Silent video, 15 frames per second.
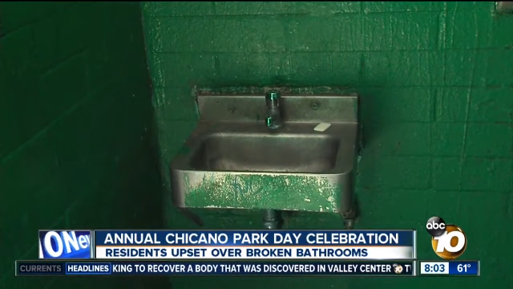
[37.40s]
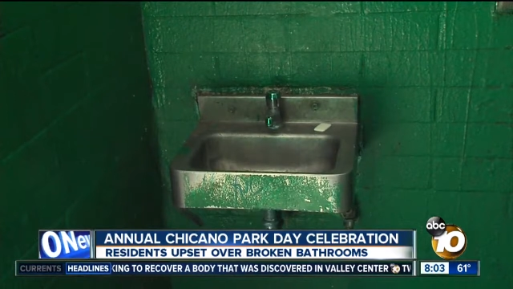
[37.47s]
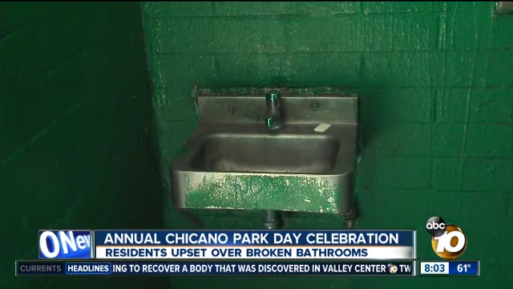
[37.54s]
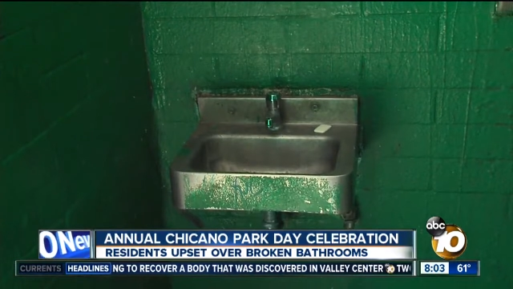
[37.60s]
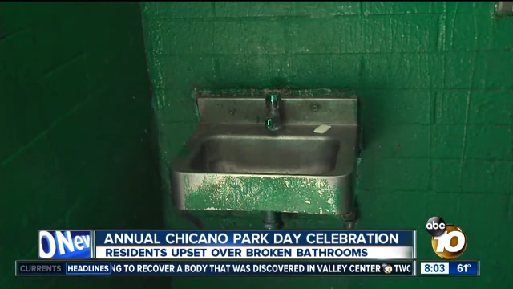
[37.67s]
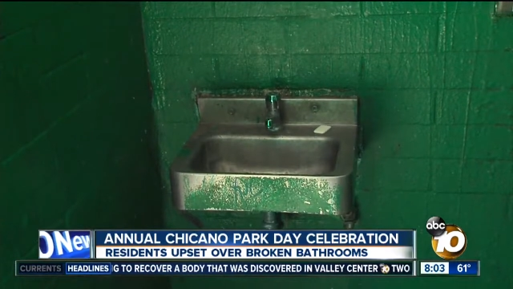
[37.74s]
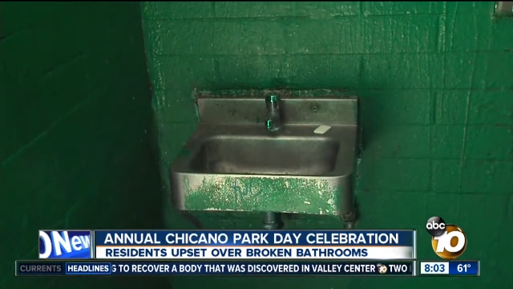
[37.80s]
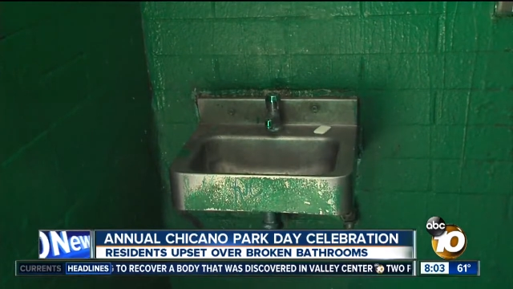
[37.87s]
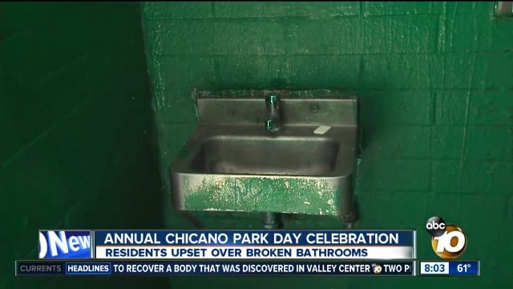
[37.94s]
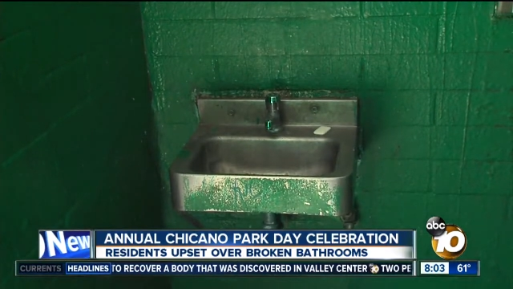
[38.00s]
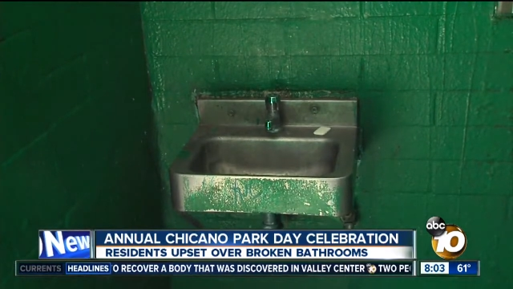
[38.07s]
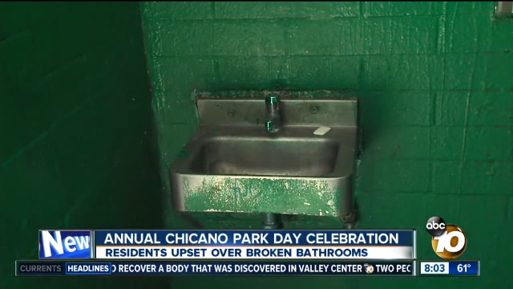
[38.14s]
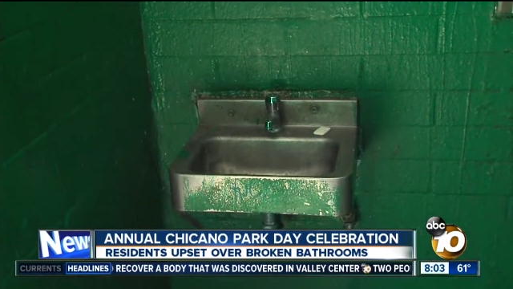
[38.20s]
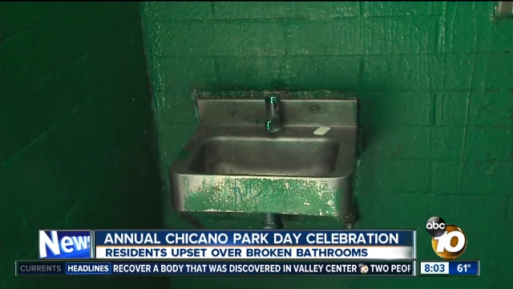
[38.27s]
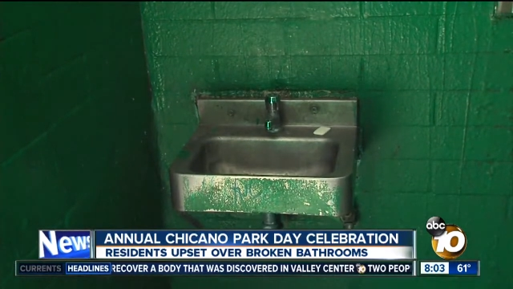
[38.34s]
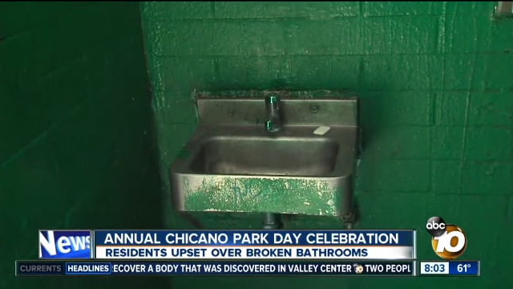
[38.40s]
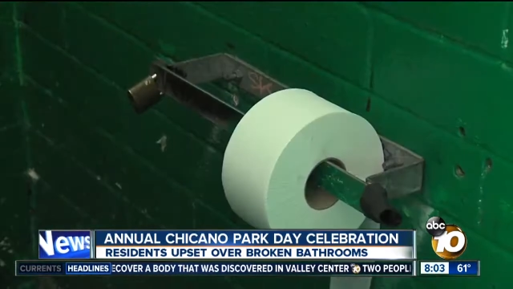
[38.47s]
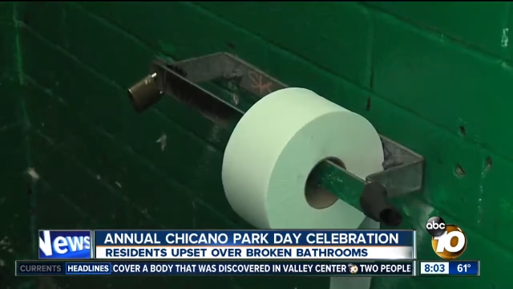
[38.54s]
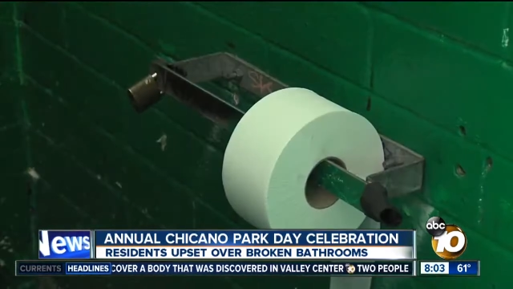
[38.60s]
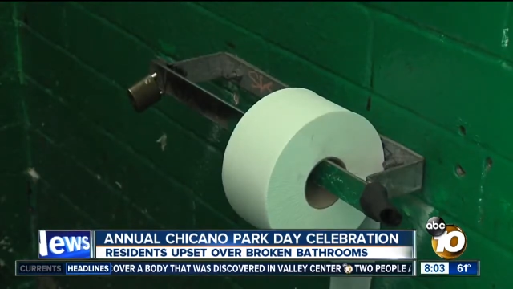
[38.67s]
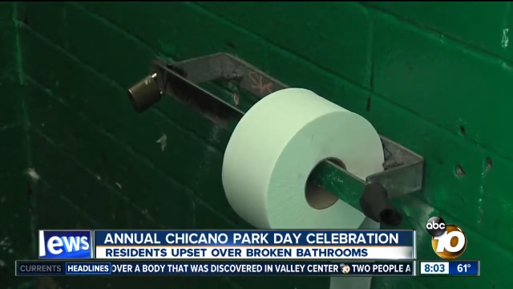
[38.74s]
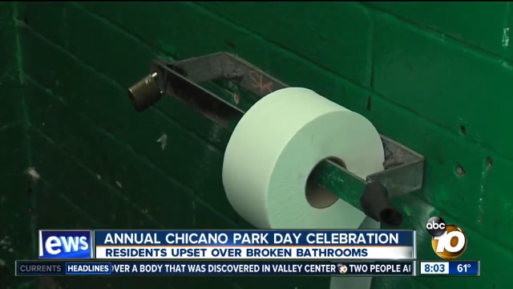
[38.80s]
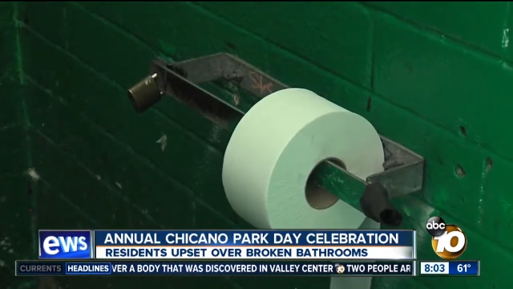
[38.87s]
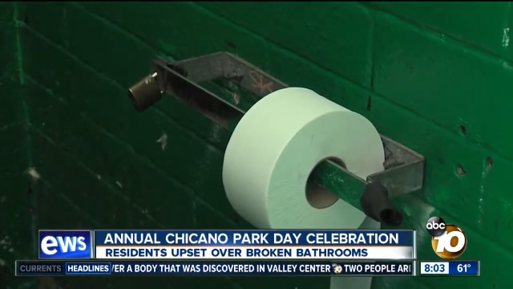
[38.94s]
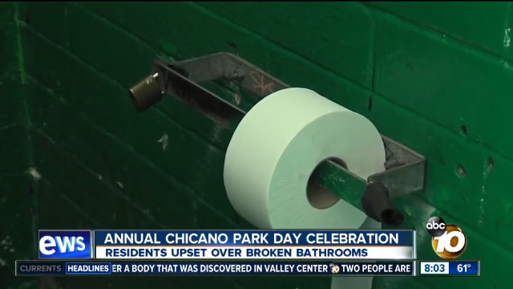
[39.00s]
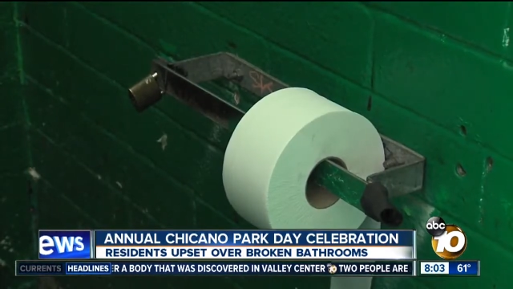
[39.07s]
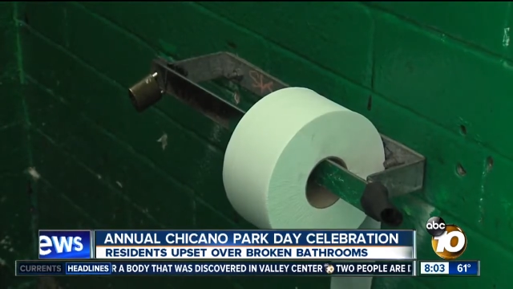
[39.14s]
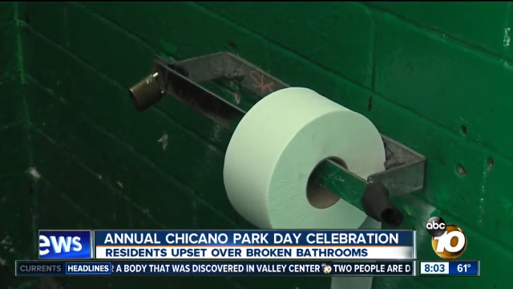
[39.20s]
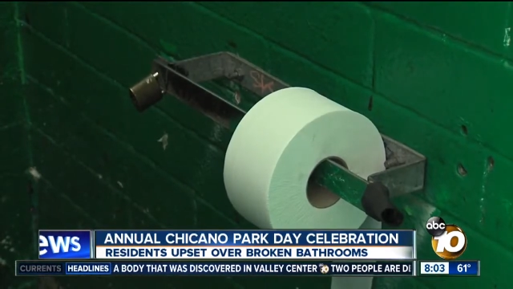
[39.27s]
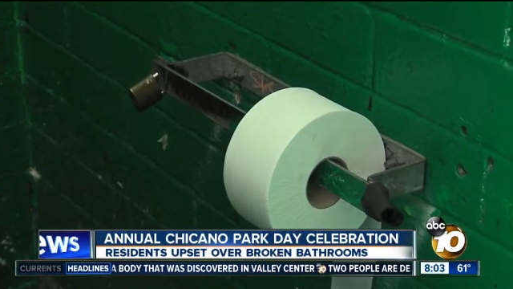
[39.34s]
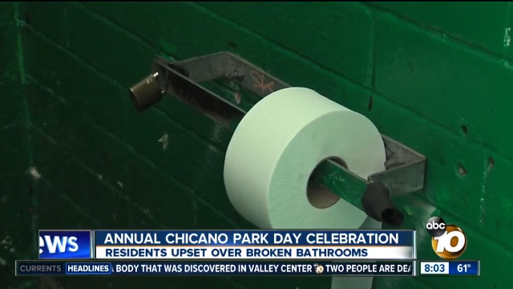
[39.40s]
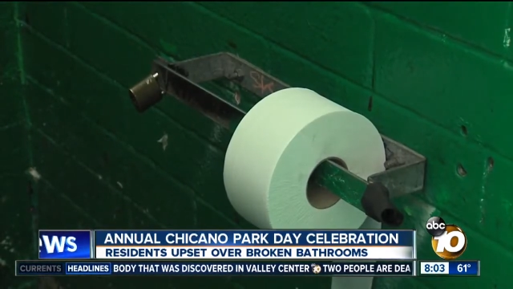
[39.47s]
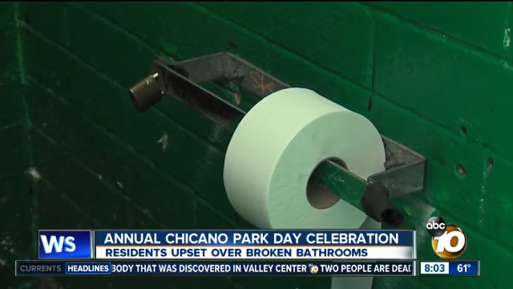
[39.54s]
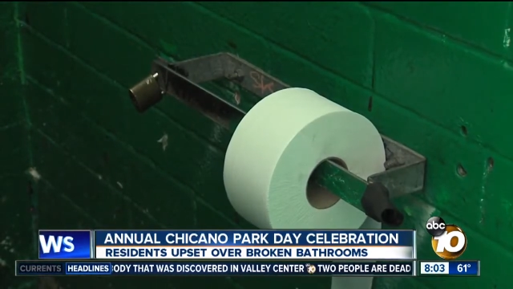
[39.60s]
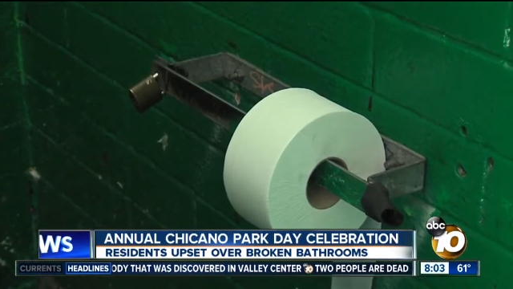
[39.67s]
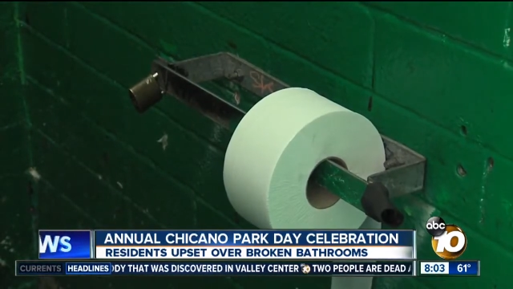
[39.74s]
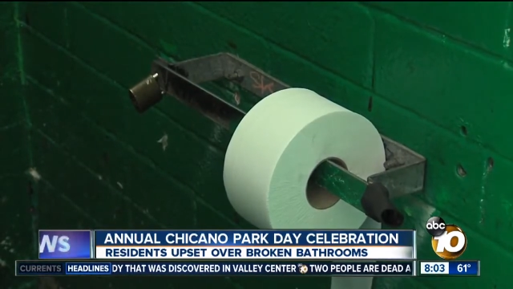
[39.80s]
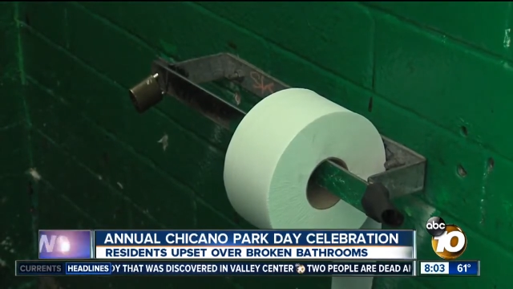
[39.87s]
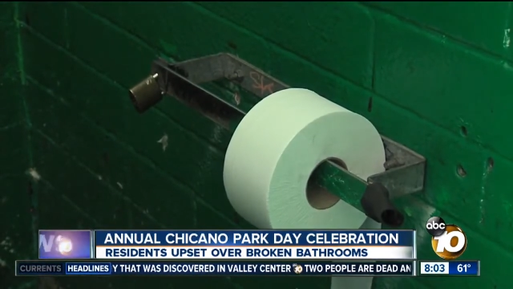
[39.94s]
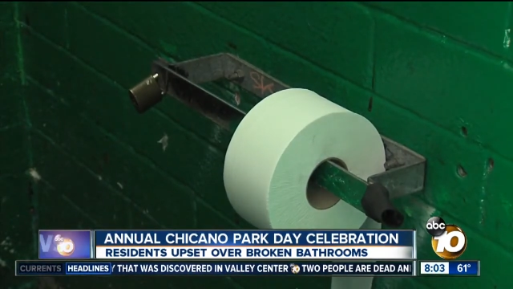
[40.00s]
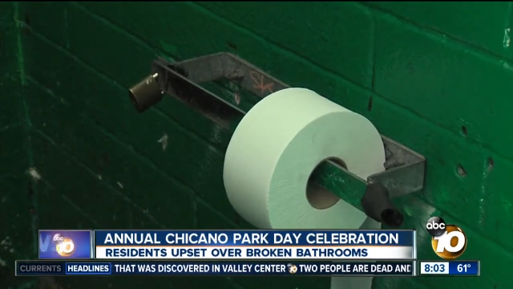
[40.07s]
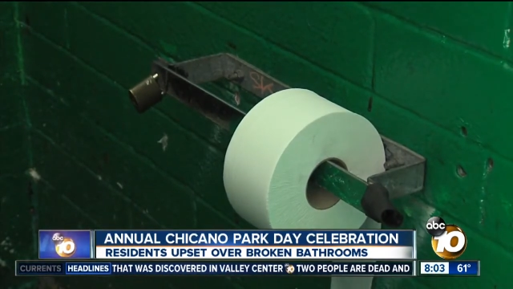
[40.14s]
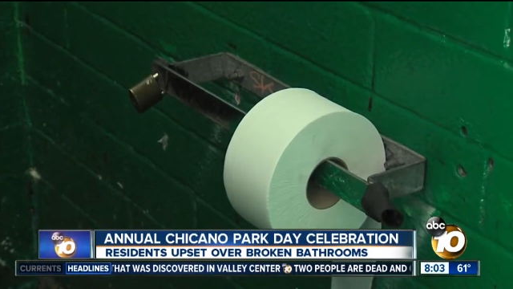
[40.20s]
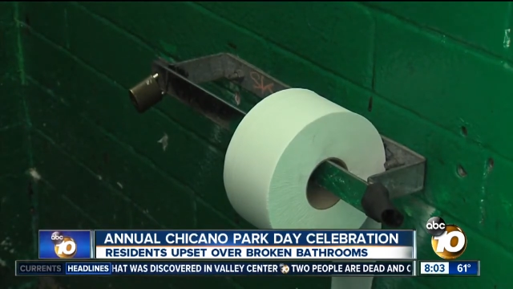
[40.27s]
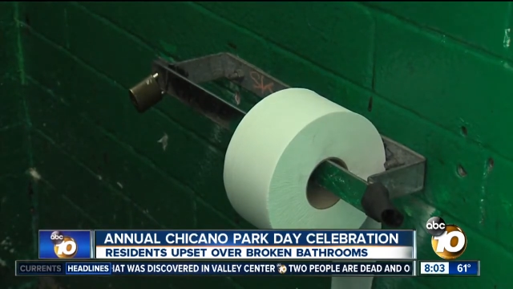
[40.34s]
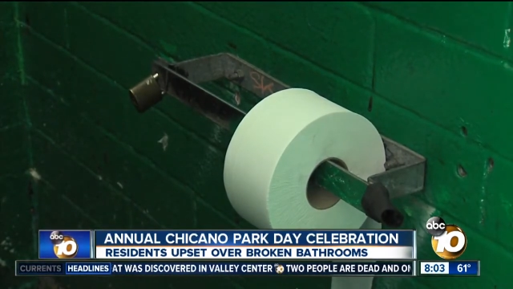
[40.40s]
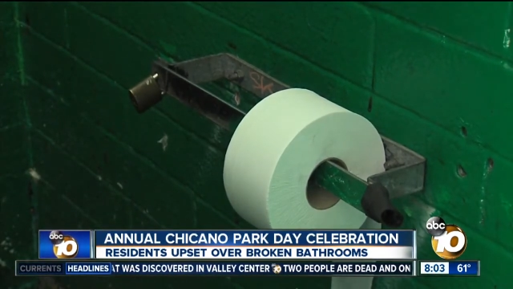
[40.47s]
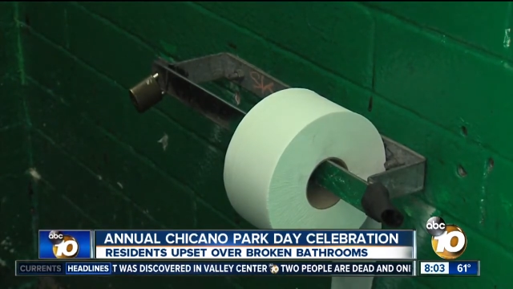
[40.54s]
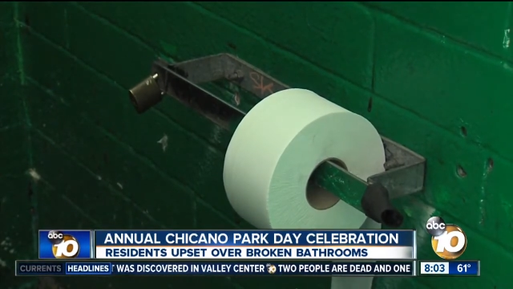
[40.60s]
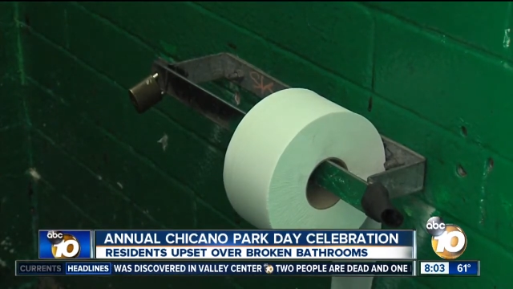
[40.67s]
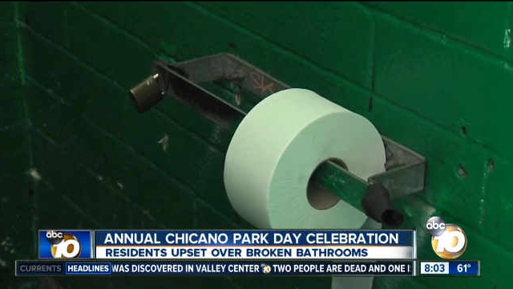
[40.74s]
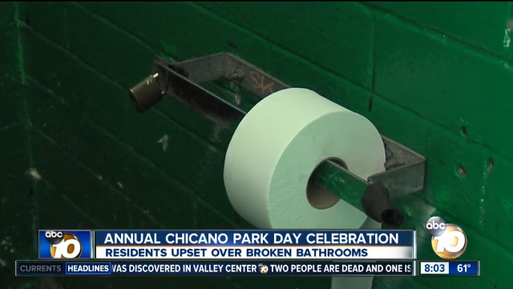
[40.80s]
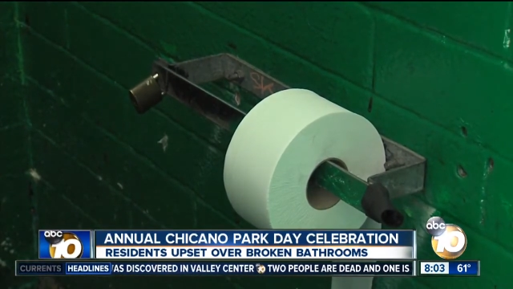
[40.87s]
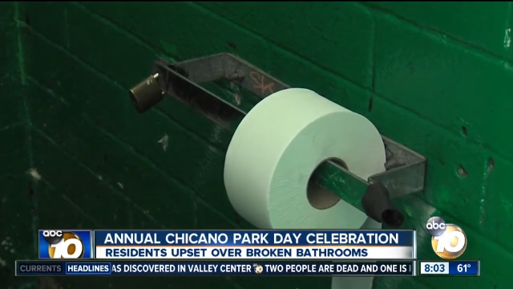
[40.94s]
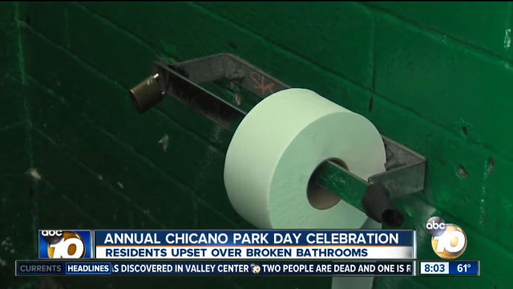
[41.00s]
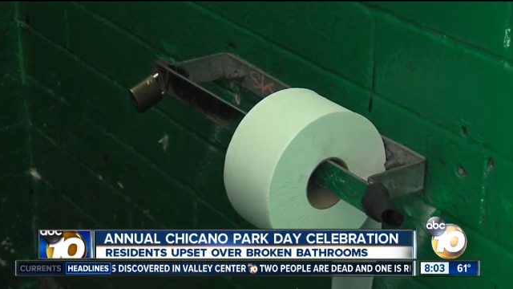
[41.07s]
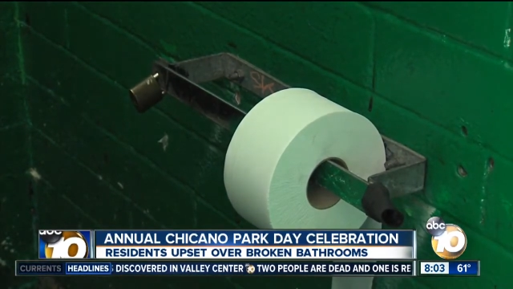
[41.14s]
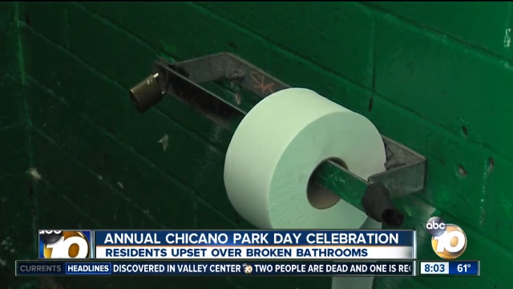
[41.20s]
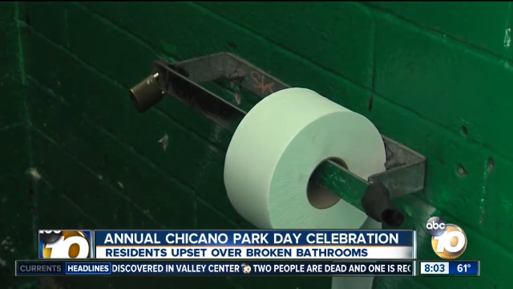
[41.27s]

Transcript: Nobody's mouth can be seen.